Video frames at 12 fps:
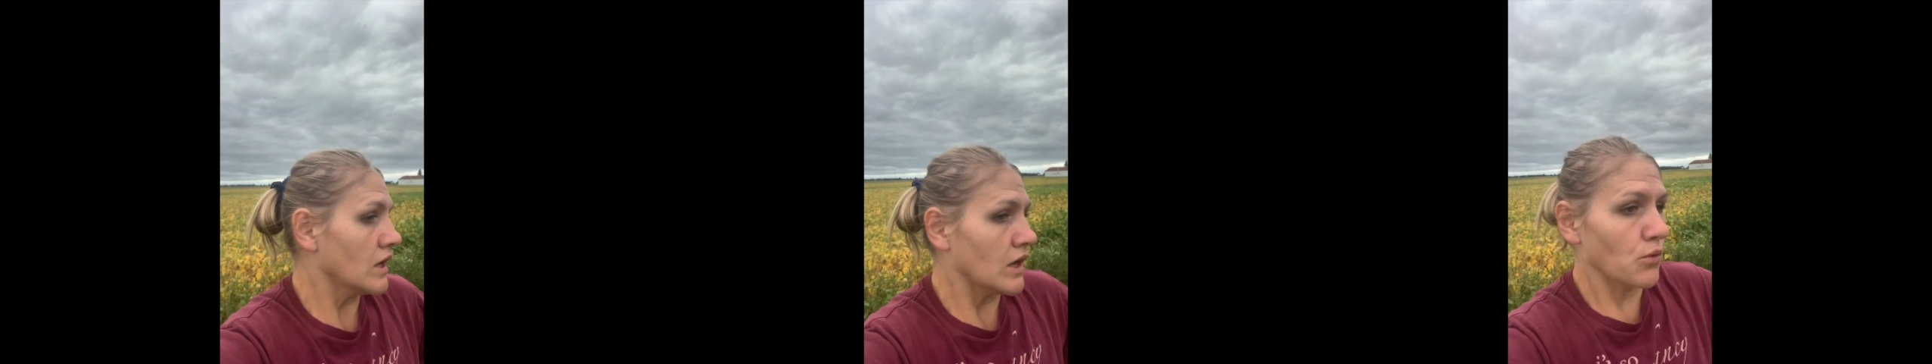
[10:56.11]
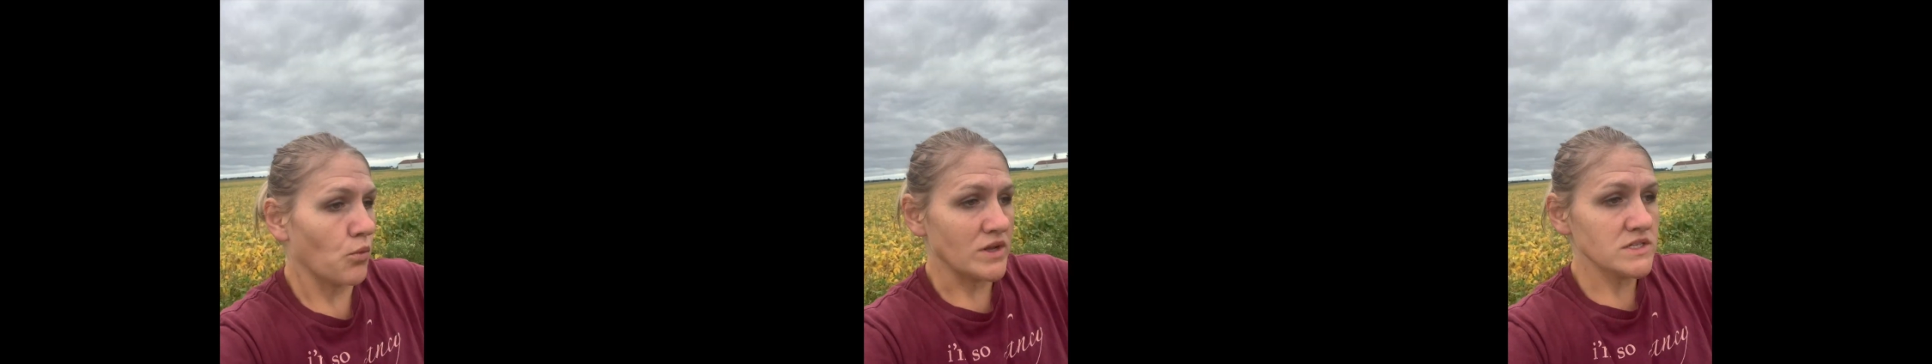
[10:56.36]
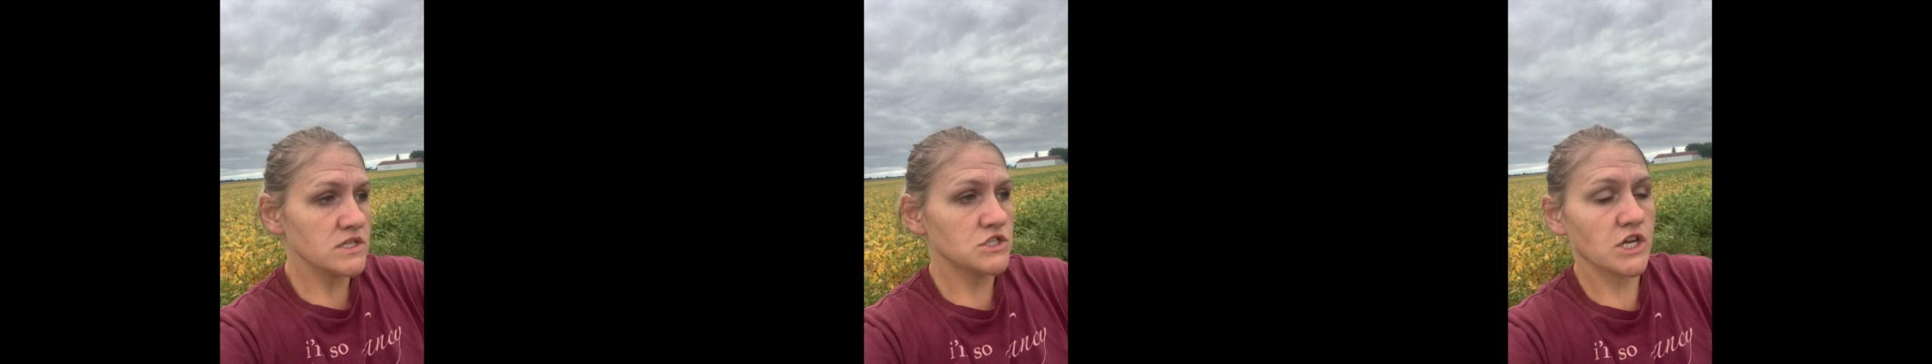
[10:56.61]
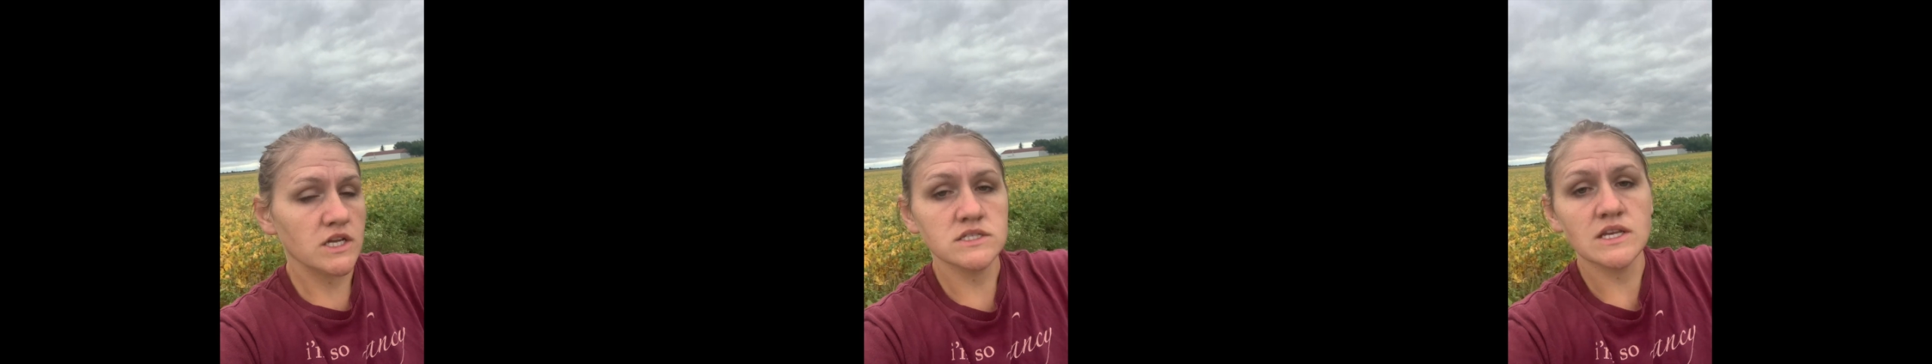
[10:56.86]
And once the
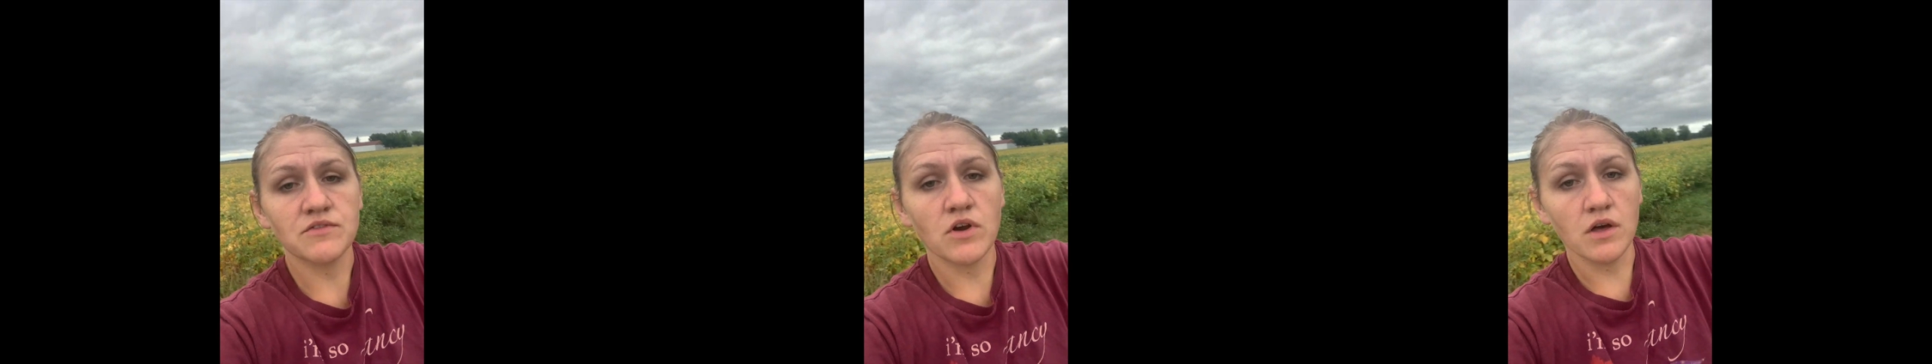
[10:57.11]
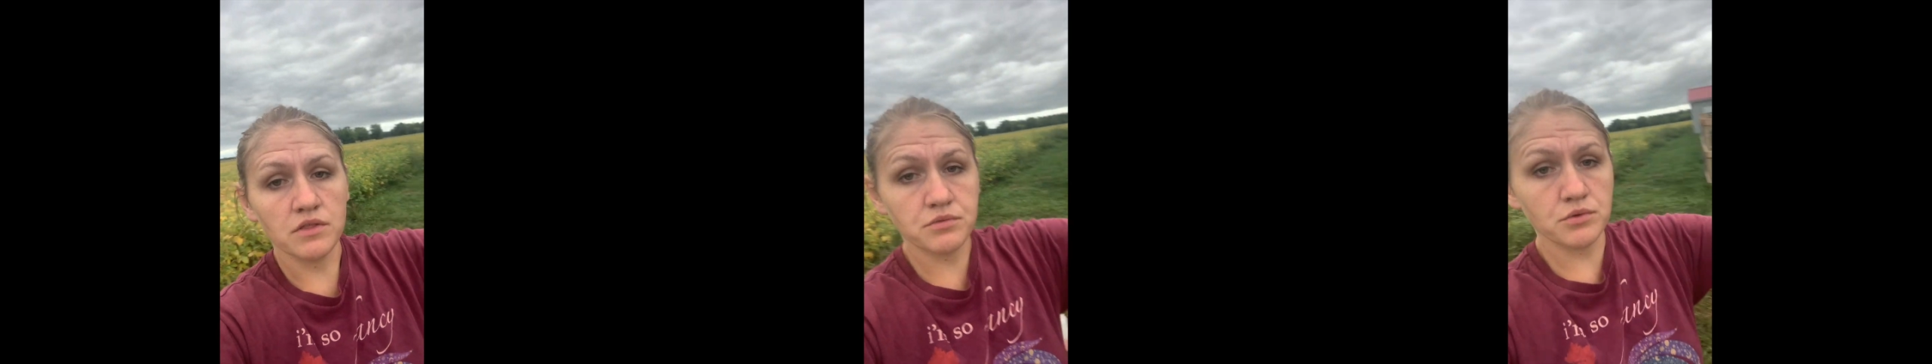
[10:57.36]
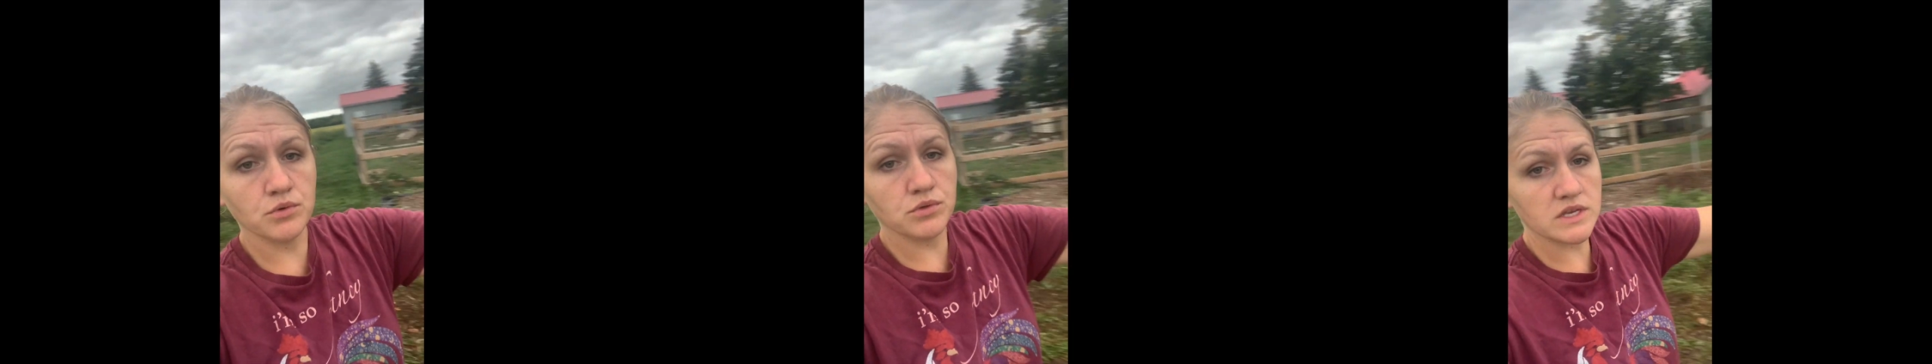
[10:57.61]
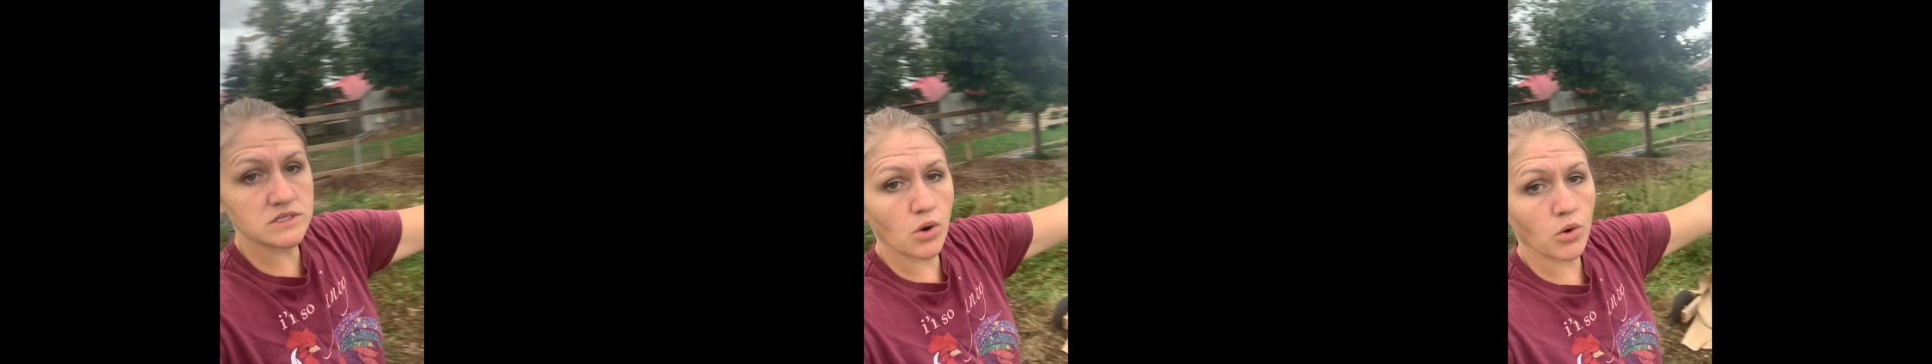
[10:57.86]
chickens have gone through
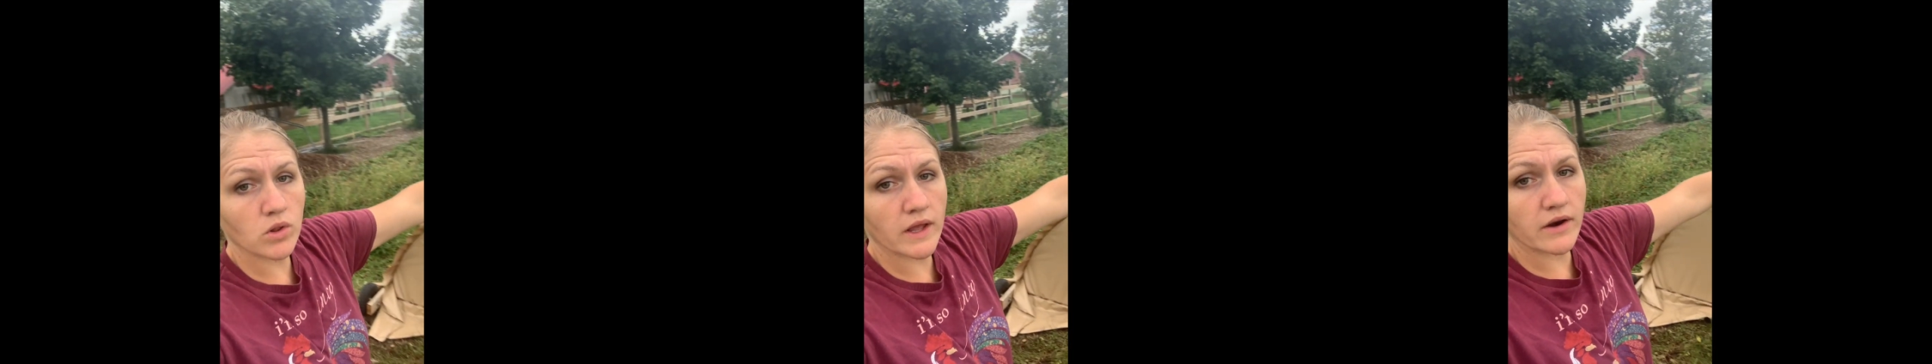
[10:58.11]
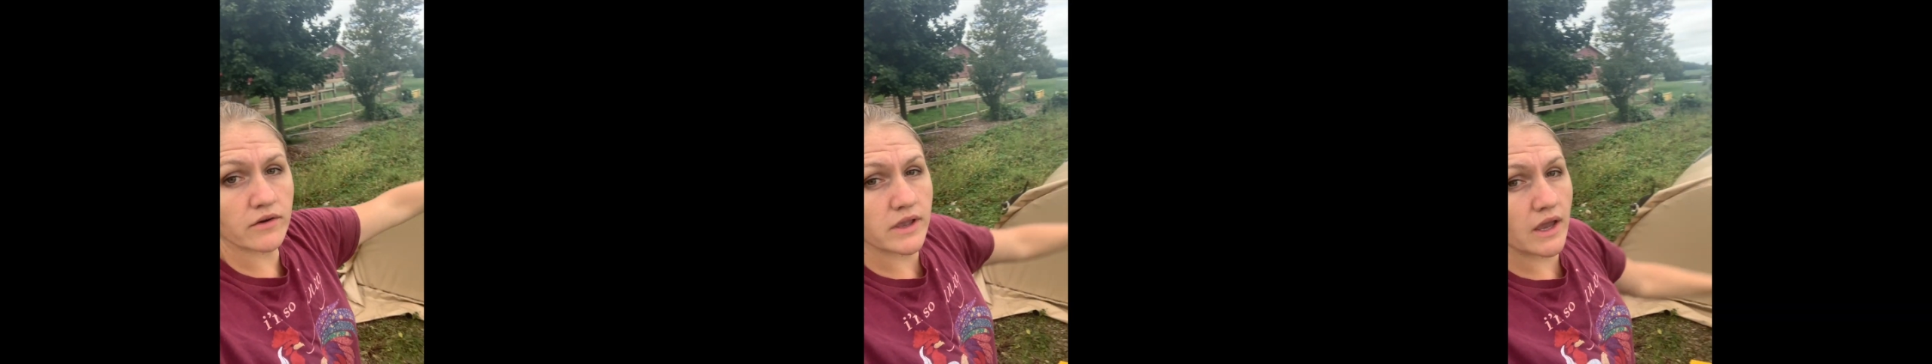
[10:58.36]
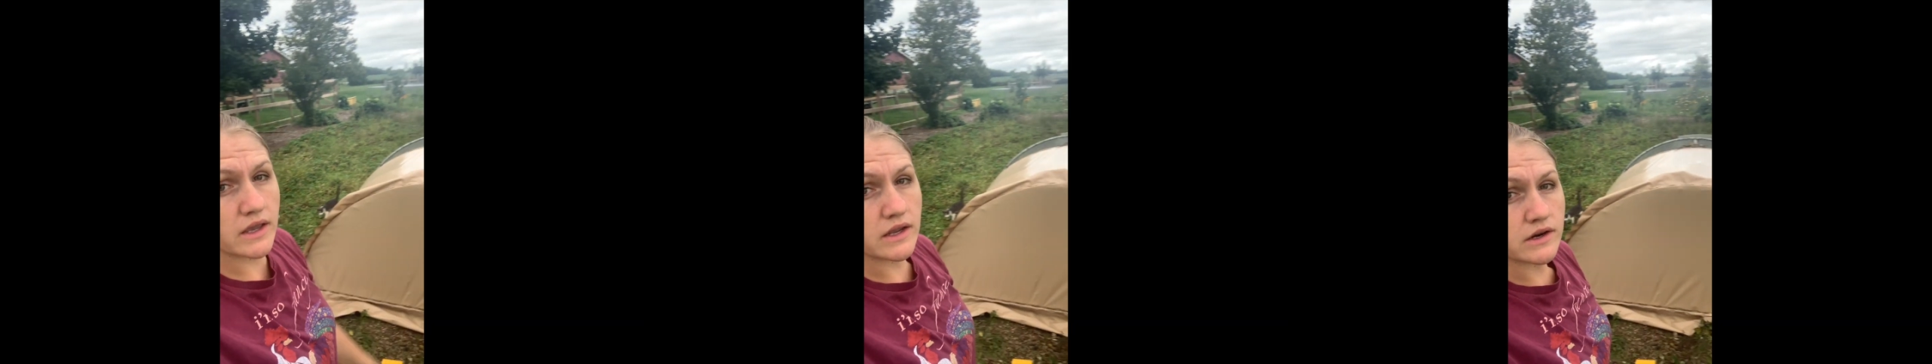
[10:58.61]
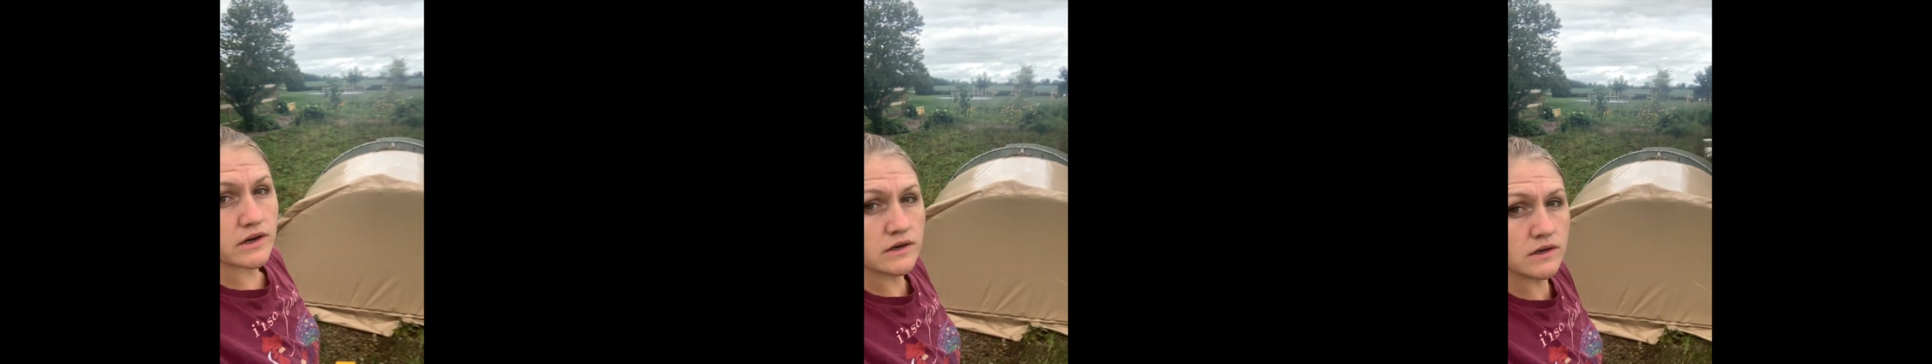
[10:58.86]
this whole area
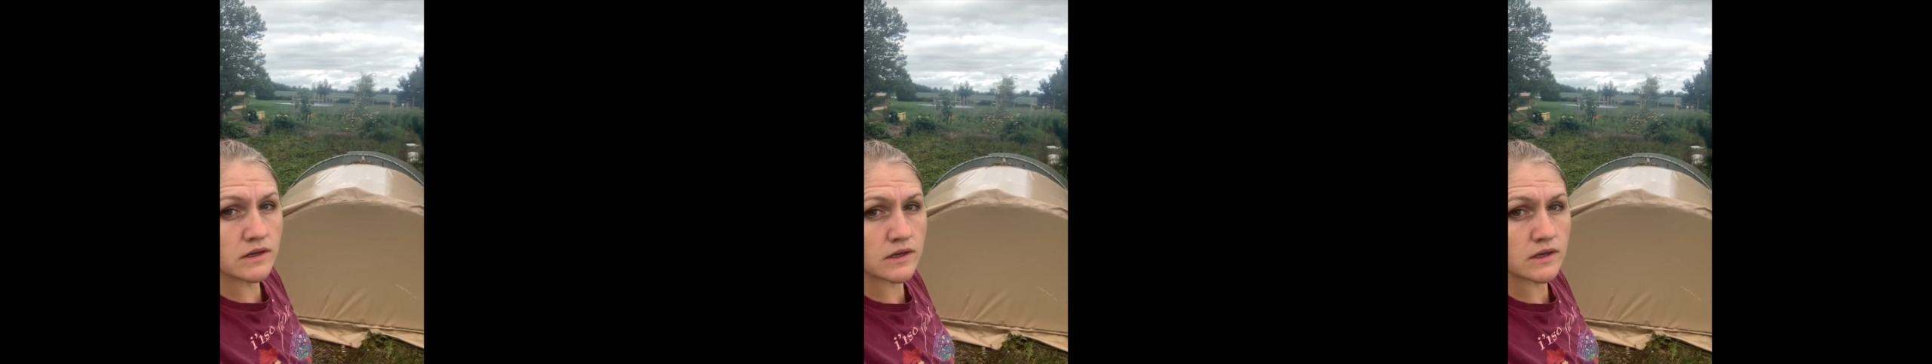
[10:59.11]
here,